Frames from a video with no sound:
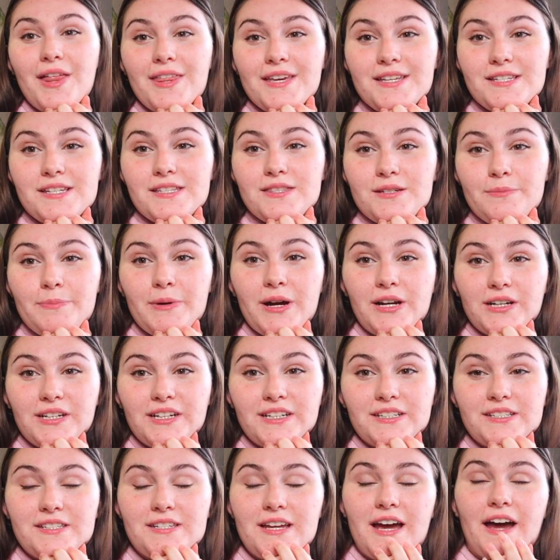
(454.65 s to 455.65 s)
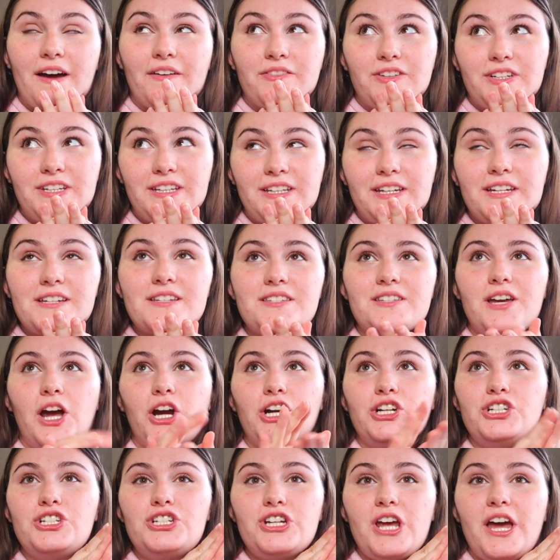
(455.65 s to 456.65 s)
these other products after this
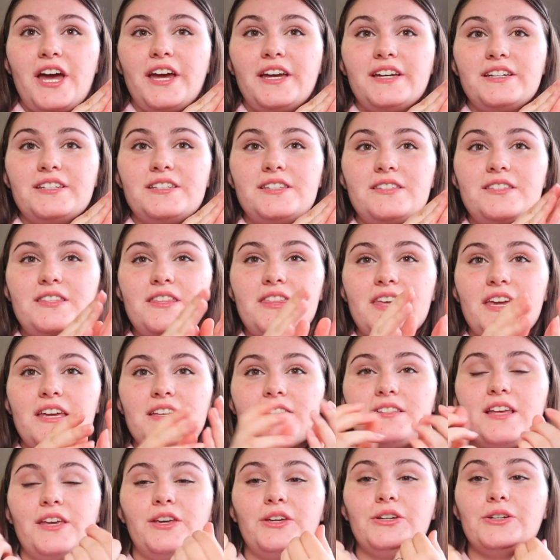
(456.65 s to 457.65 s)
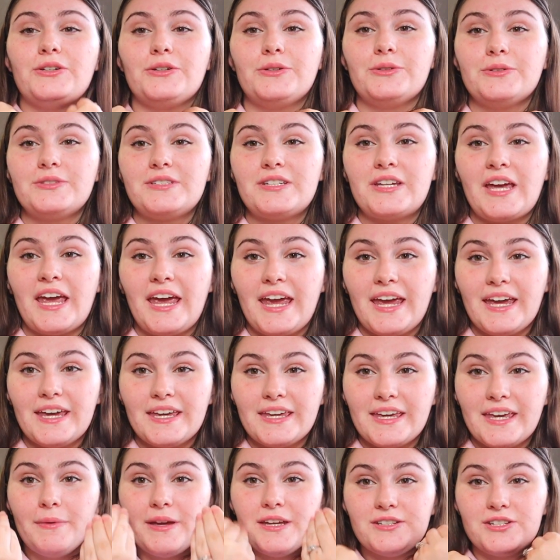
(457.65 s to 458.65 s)
are just things that you take
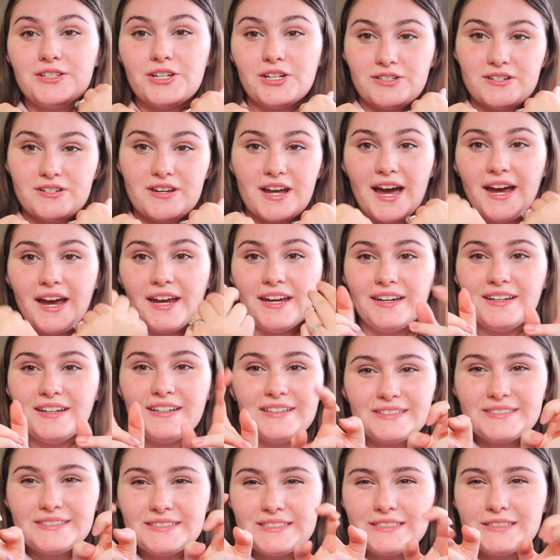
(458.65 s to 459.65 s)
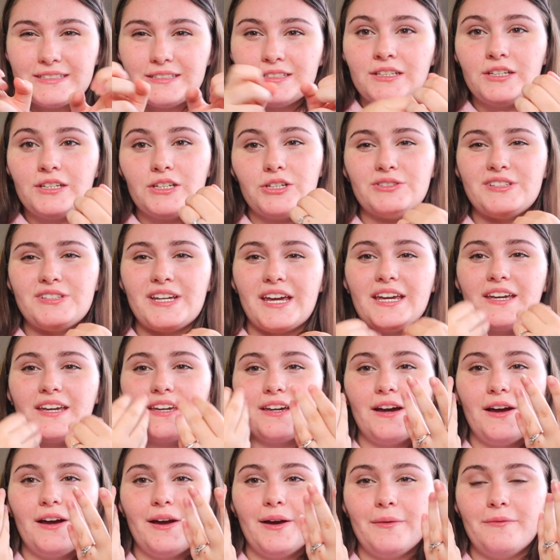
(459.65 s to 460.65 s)
into your diet. You take
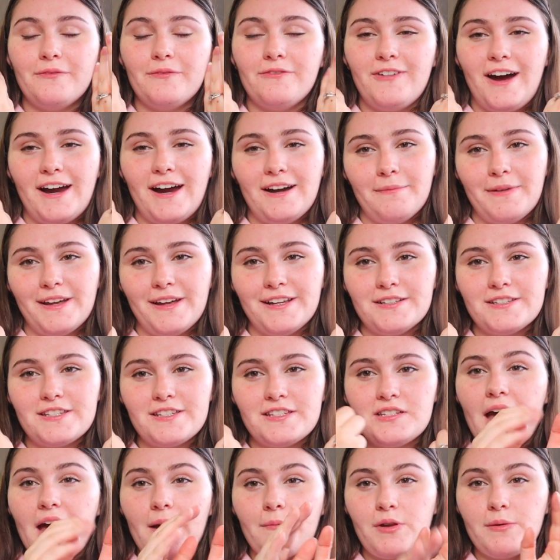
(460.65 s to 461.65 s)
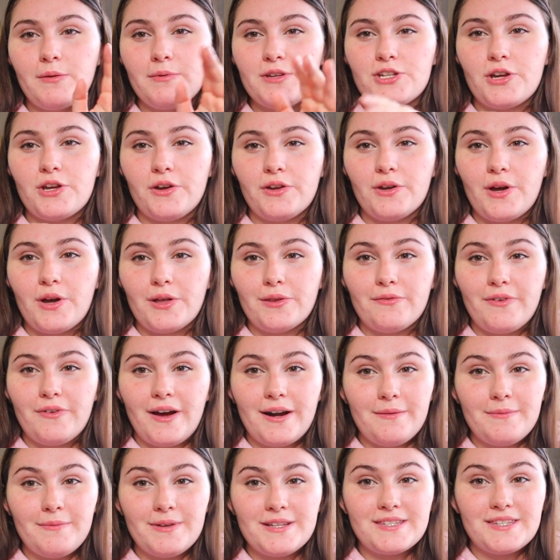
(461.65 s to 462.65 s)
vitamins. I'm going to be showing you all the
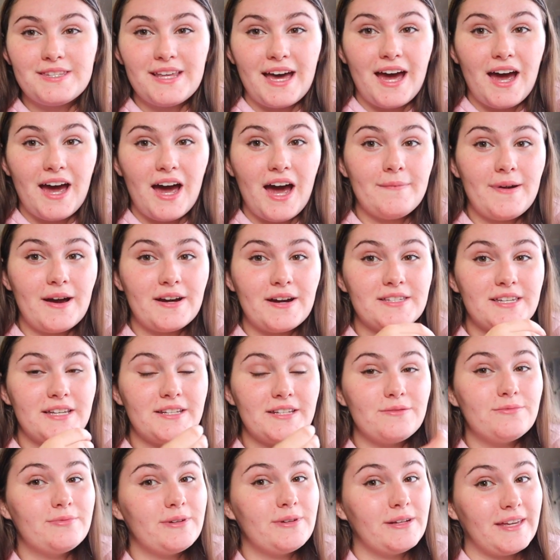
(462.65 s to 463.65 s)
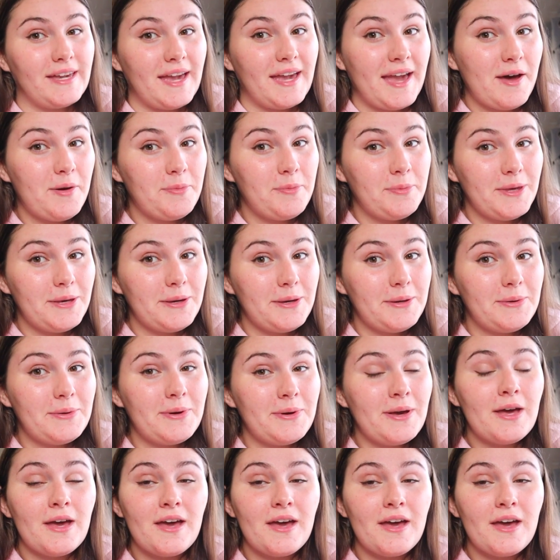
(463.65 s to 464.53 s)
vitamins that are said to really help you,